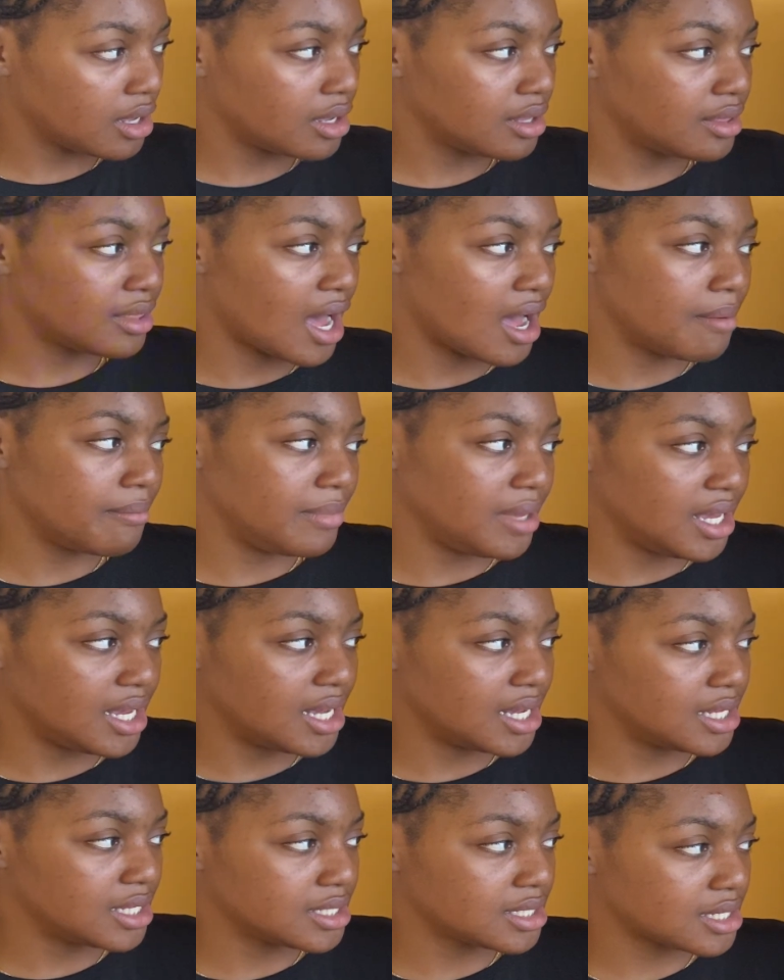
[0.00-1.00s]
That
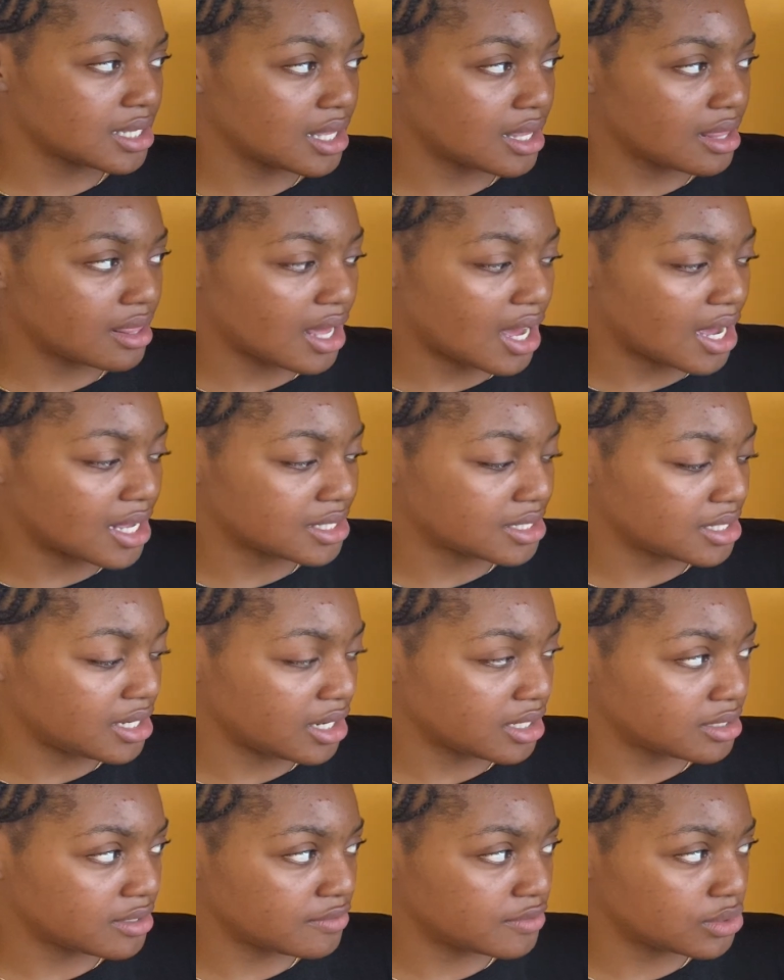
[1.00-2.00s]
means that
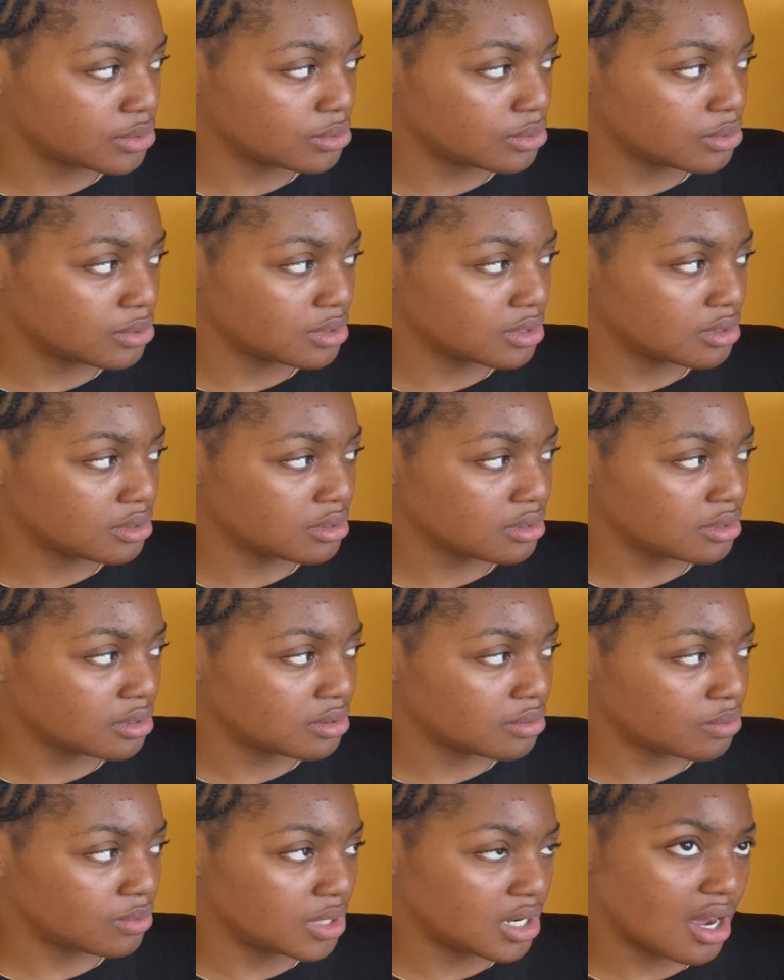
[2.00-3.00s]
-2
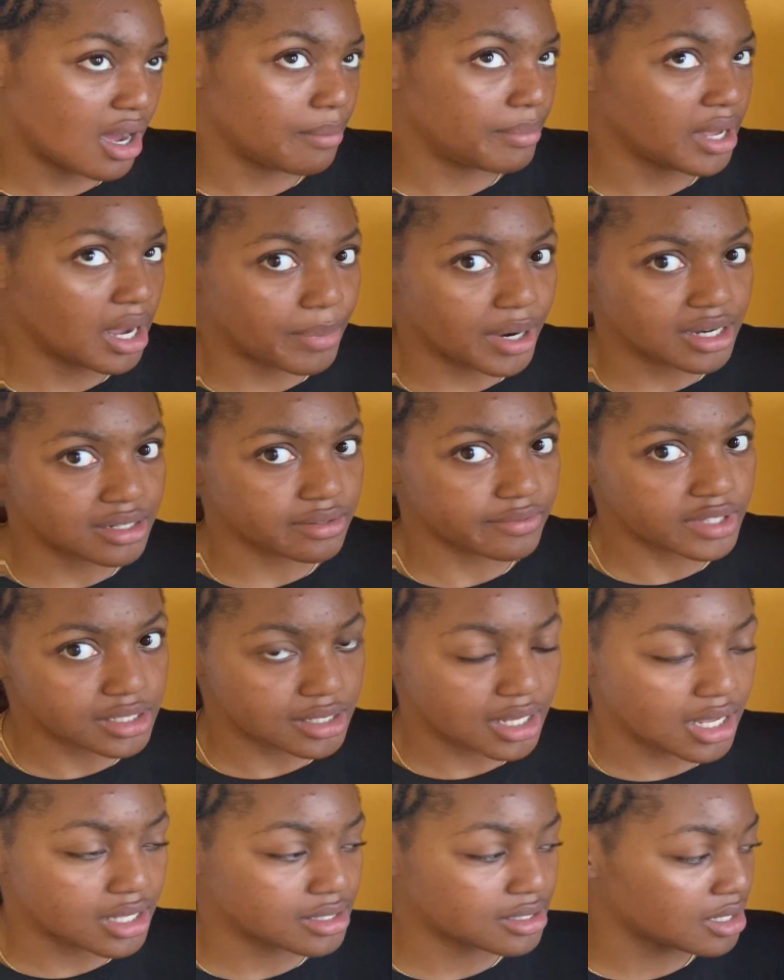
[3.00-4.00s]
will not be a part of the
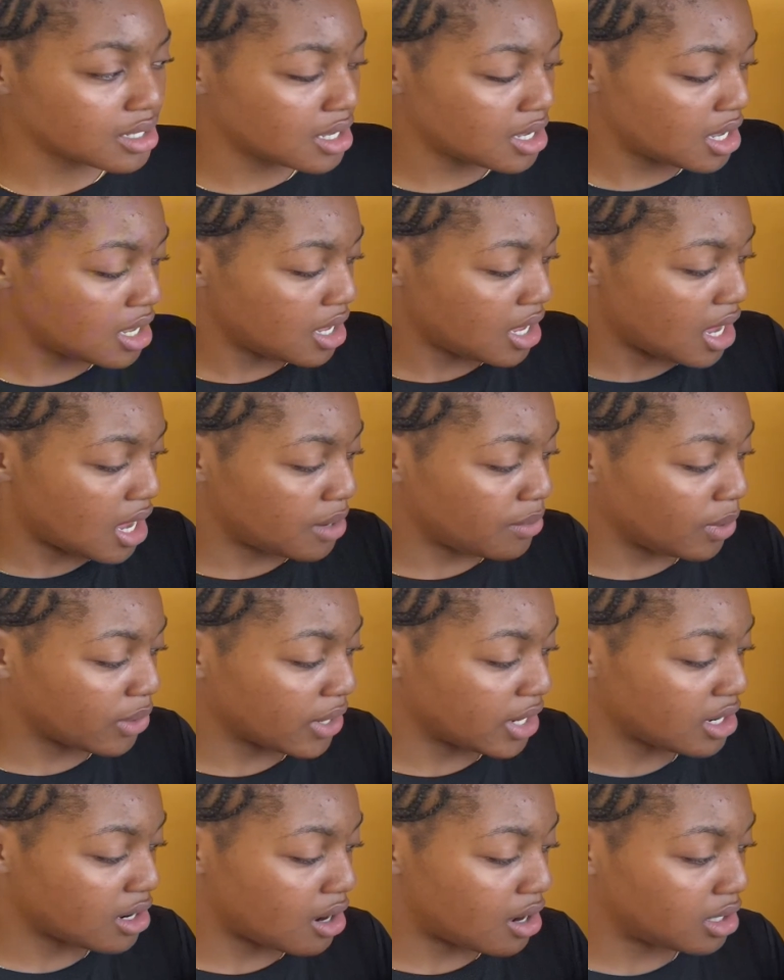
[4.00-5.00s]
set. And we're
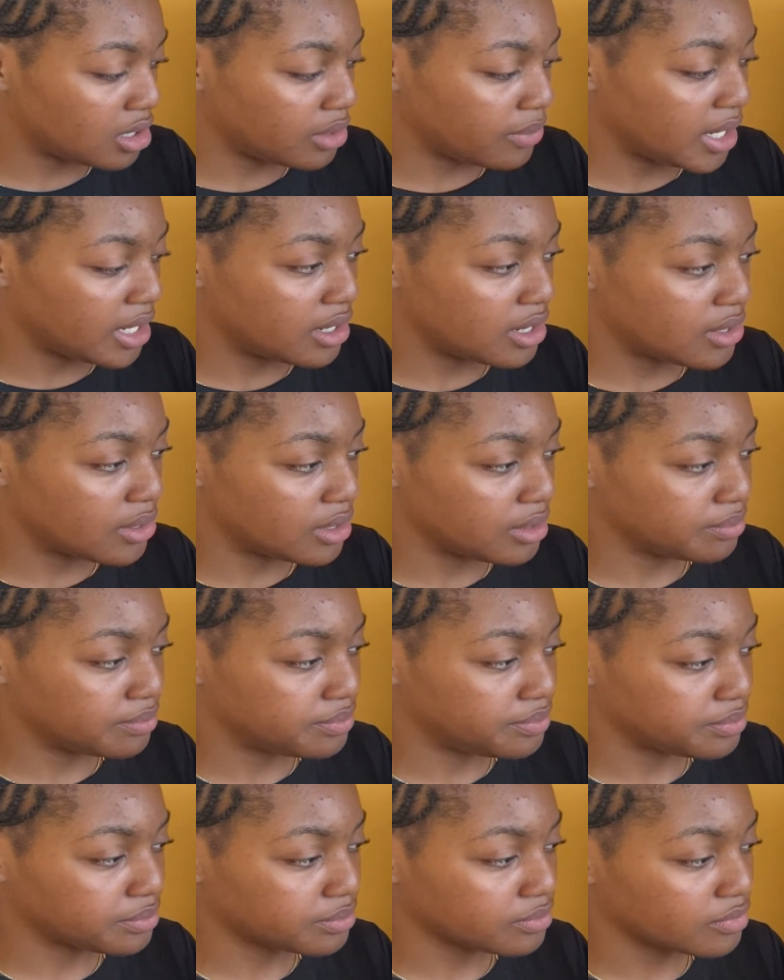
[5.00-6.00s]
going all the way down
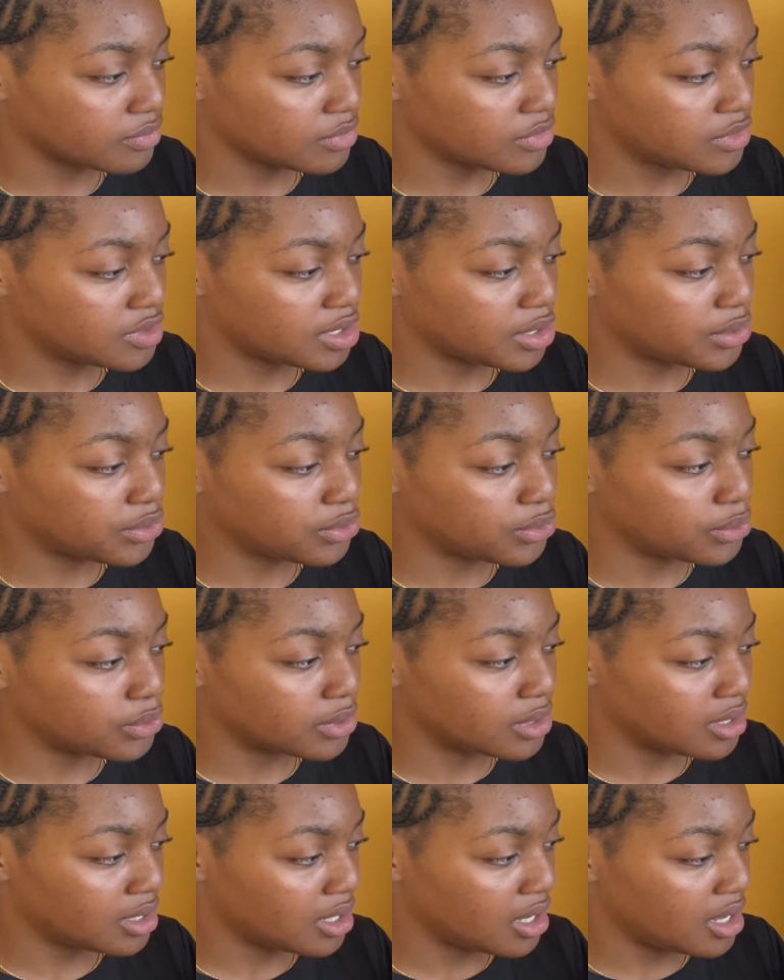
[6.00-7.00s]
to
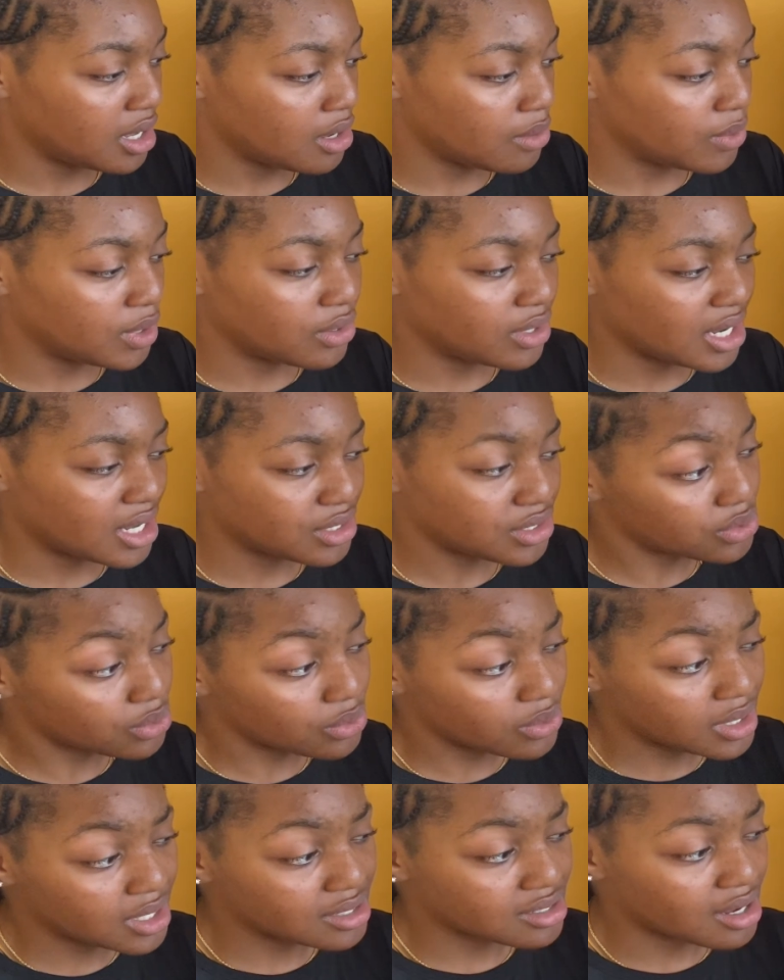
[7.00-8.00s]
2. We know that
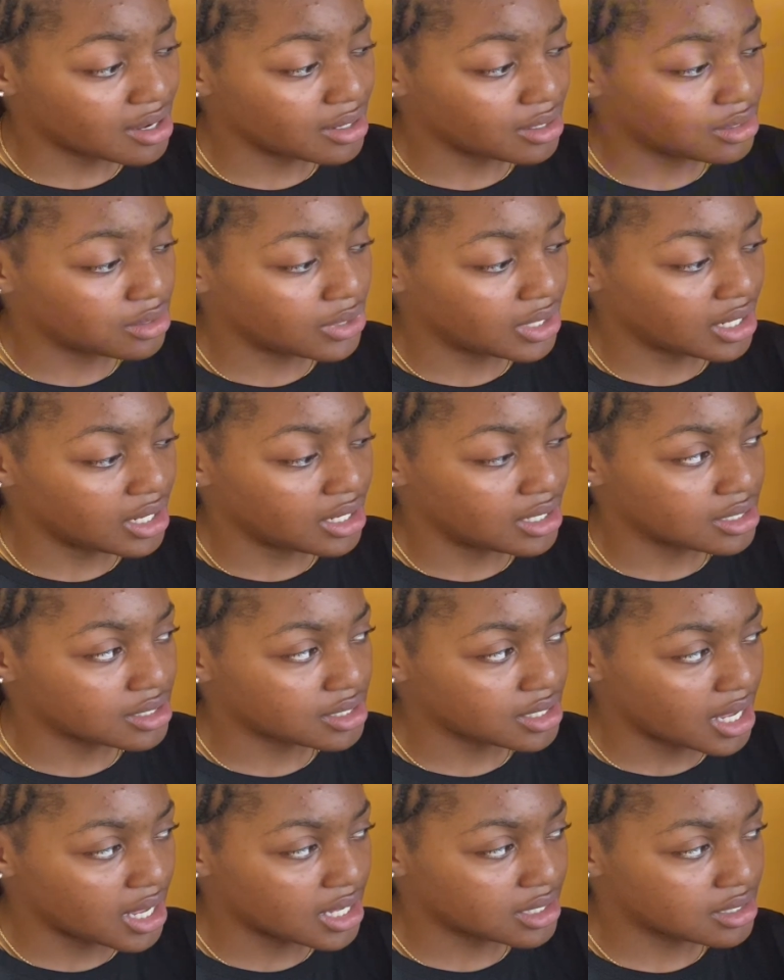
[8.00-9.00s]
2 is not included in the
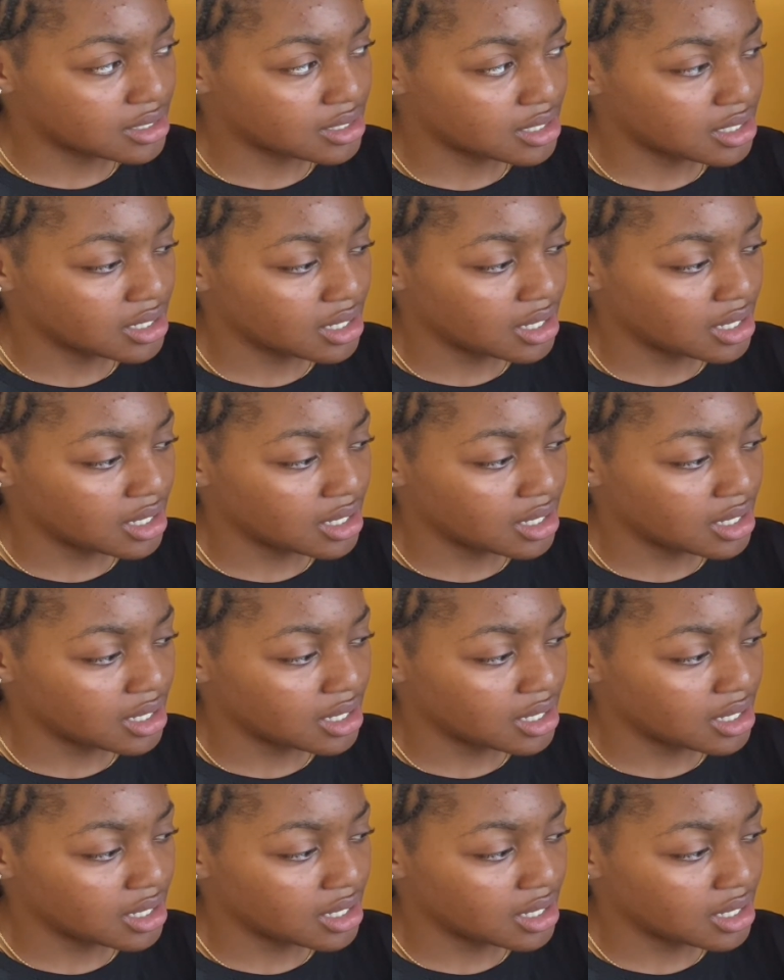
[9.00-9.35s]
set.